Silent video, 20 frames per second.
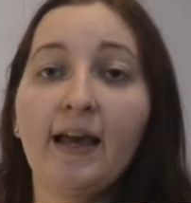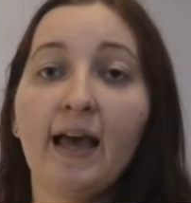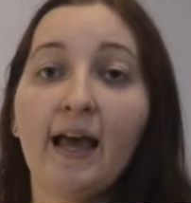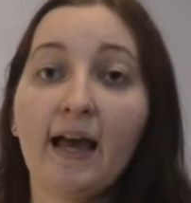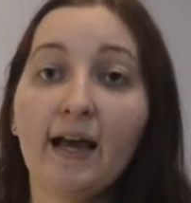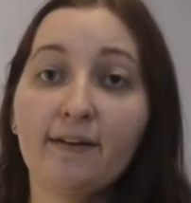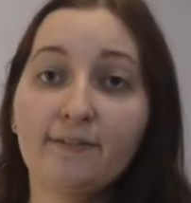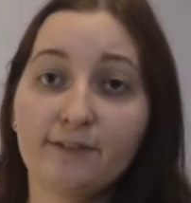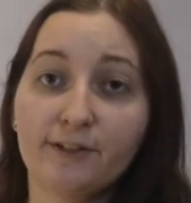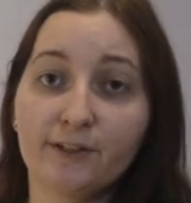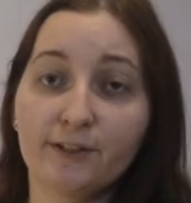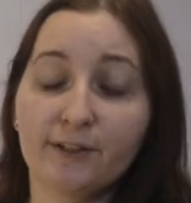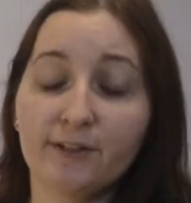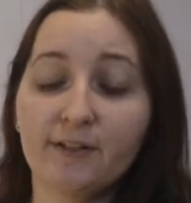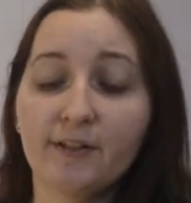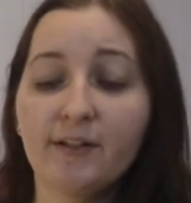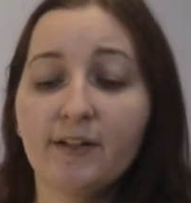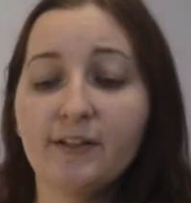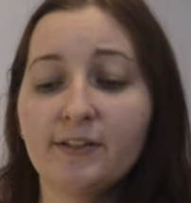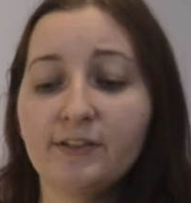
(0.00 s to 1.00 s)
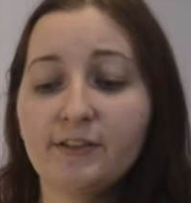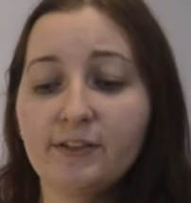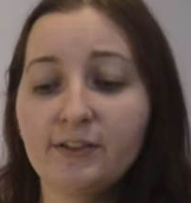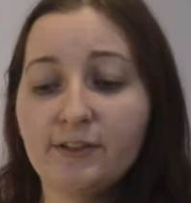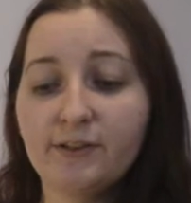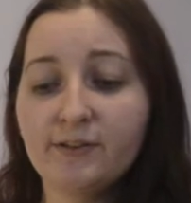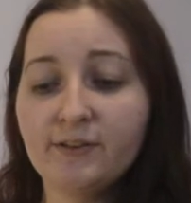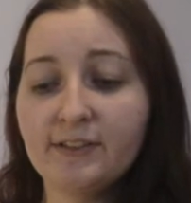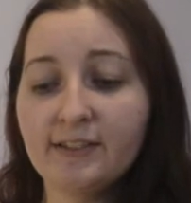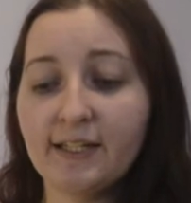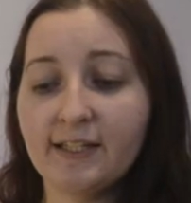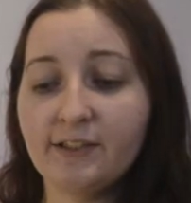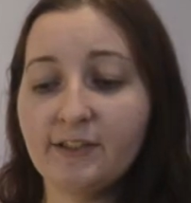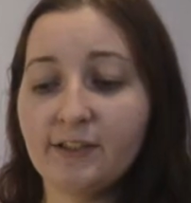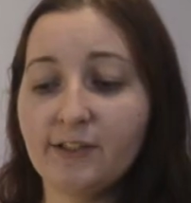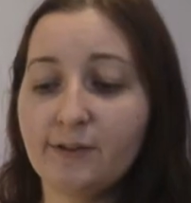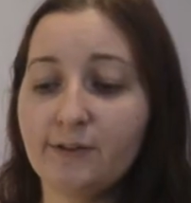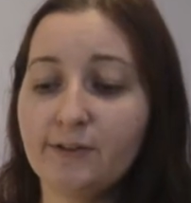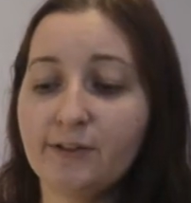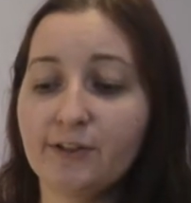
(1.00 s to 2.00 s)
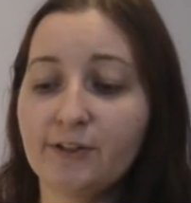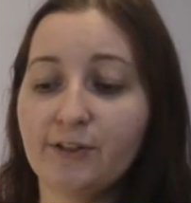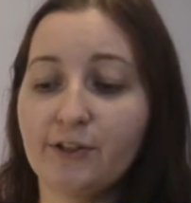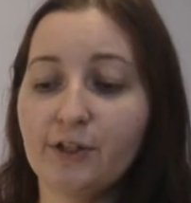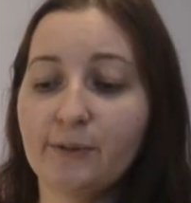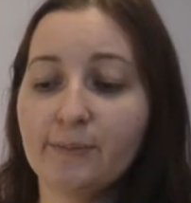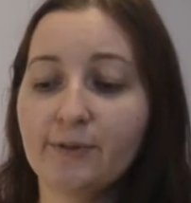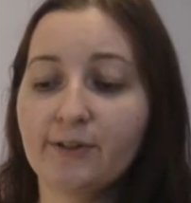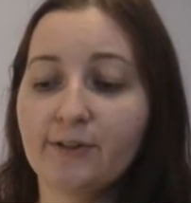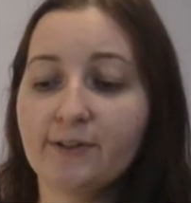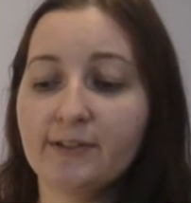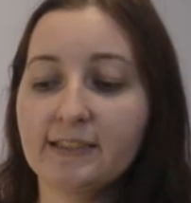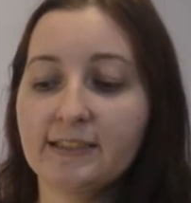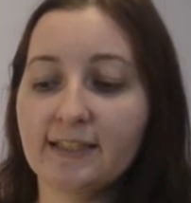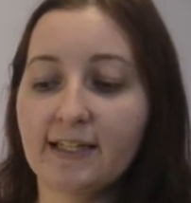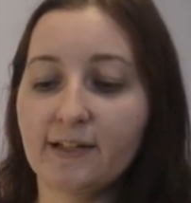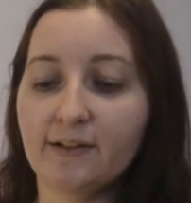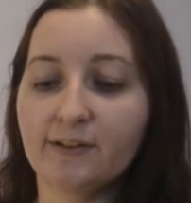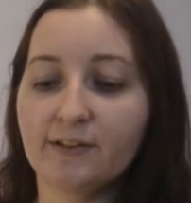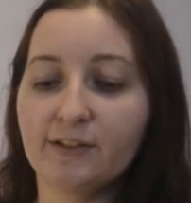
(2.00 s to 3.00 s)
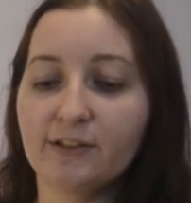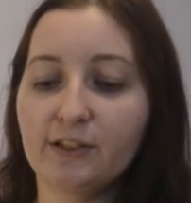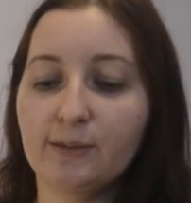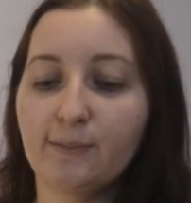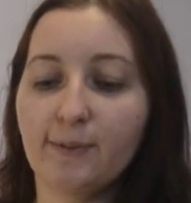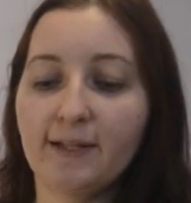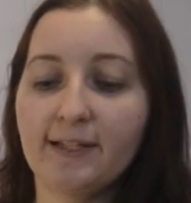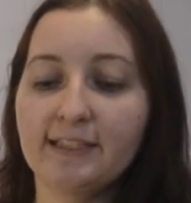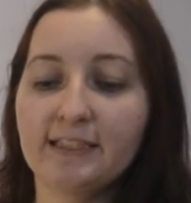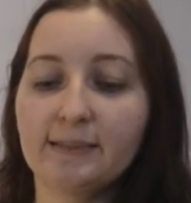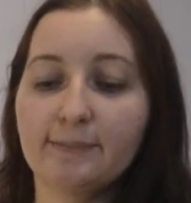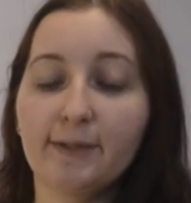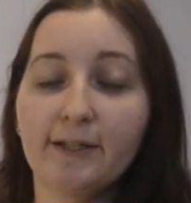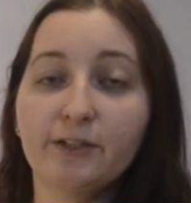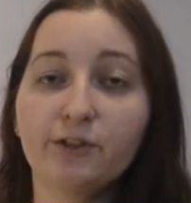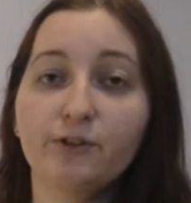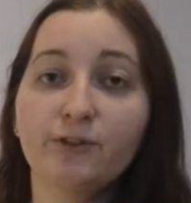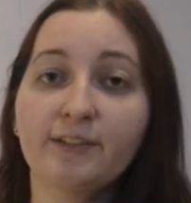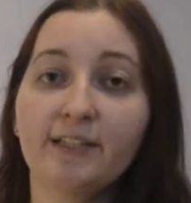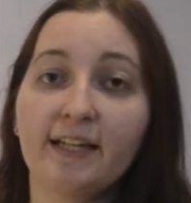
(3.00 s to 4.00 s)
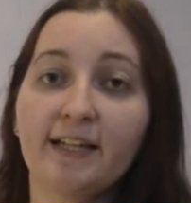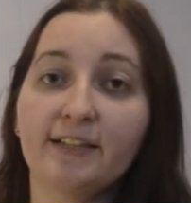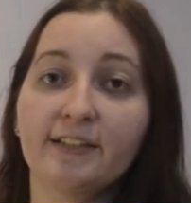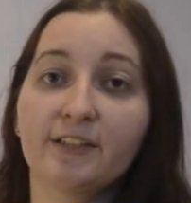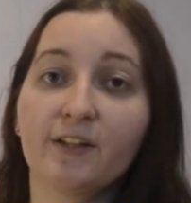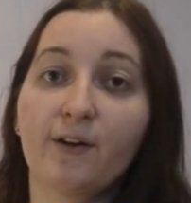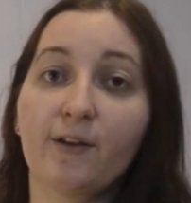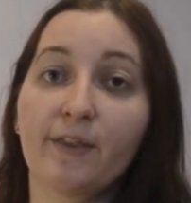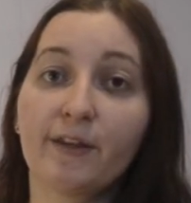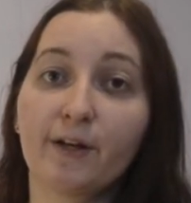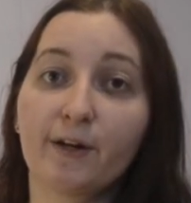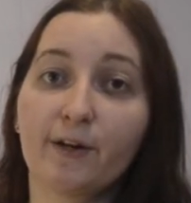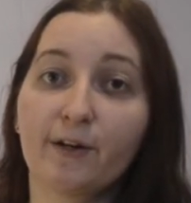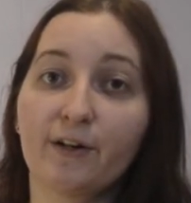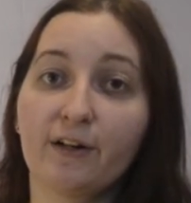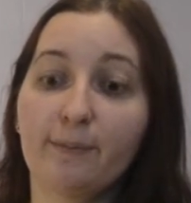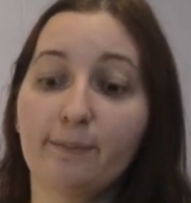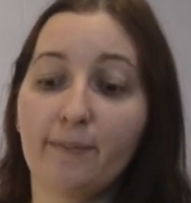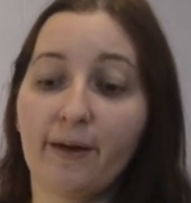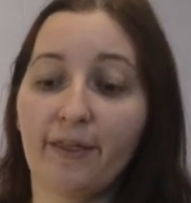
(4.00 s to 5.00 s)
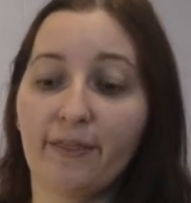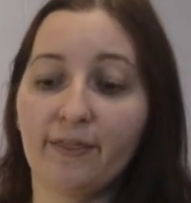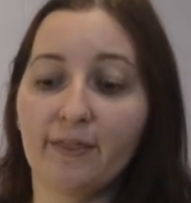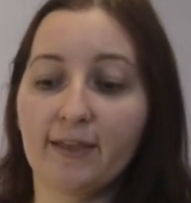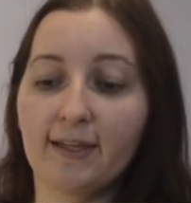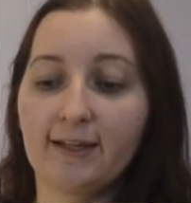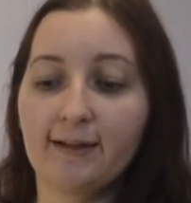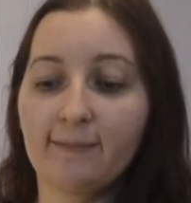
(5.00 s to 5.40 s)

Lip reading: After, students had to use their numerical skills to place special days on the current month.